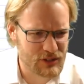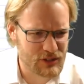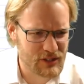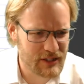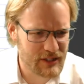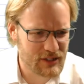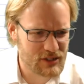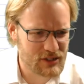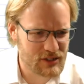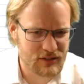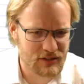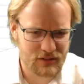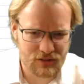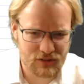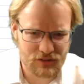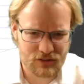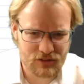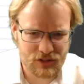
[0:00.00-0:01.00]
So let's
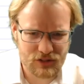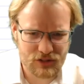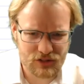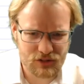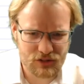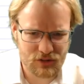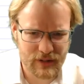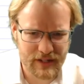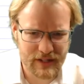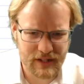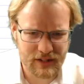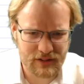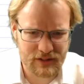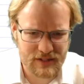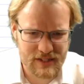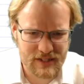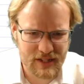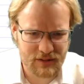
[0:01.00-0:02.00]
just do one here
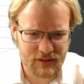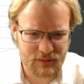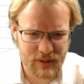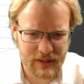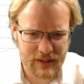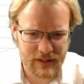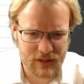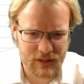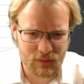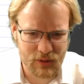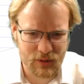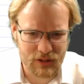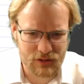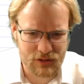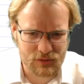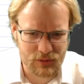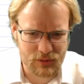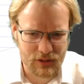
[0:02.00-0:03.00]
to see one that
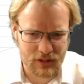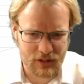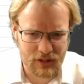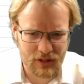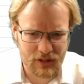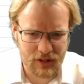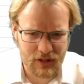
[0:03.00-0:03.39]
won't work.